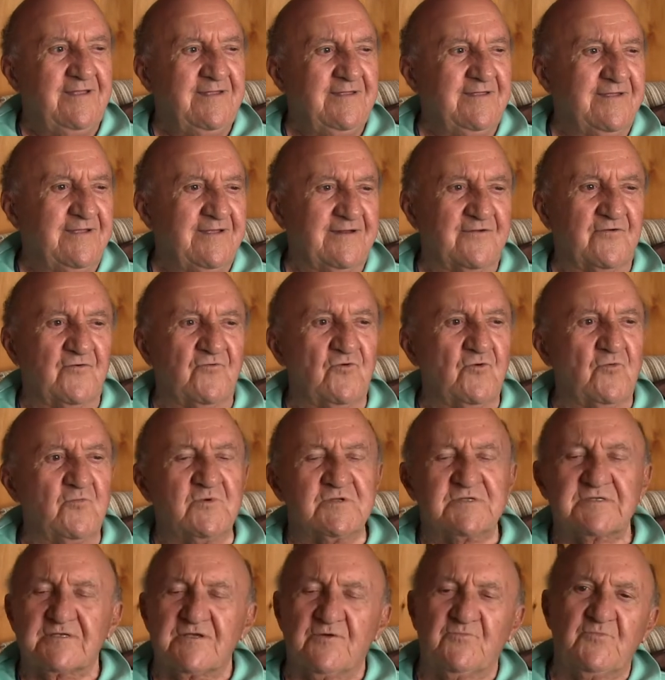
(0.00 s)
you get in a room
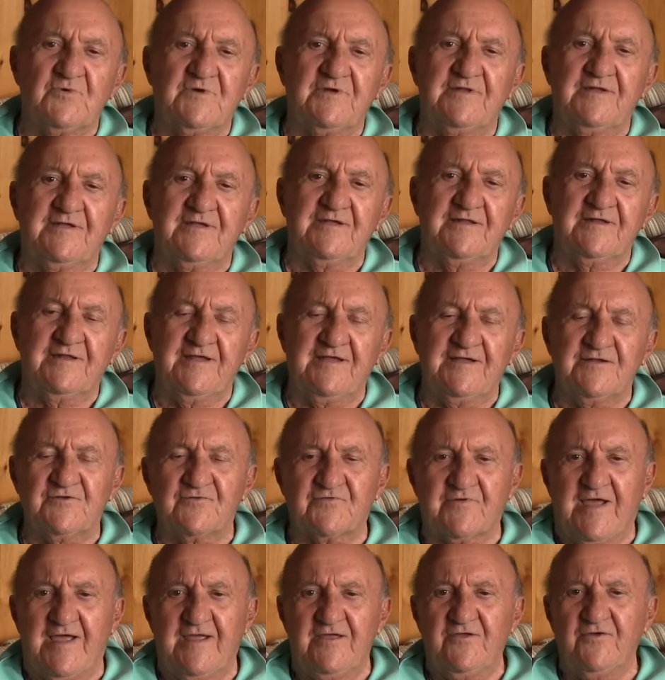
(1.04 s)
with someone and they
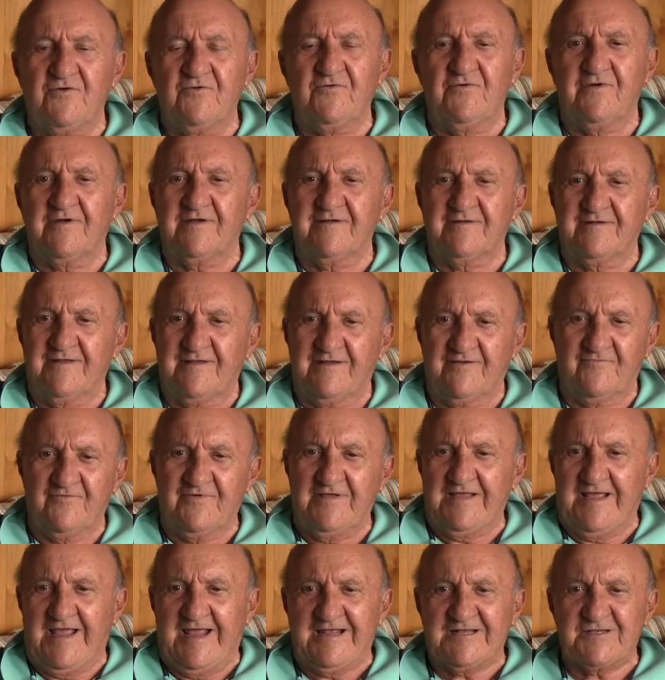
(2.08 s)
try you on
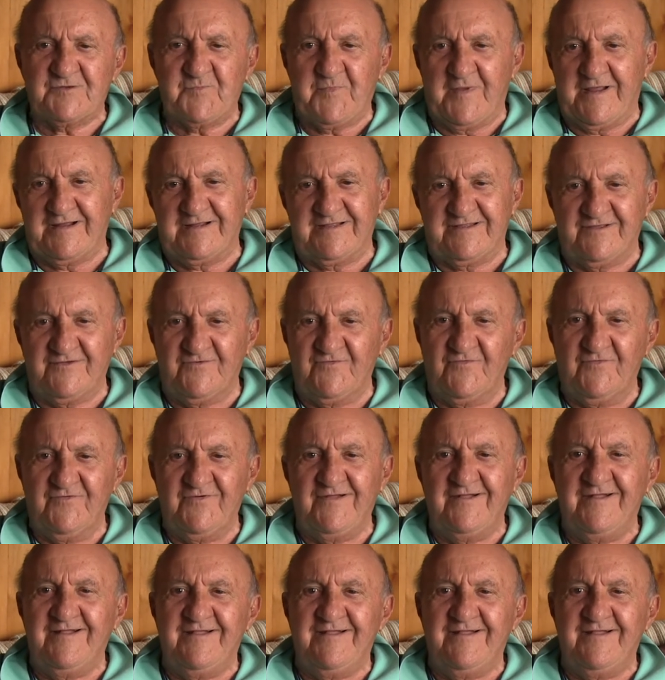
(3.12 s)
every aspect of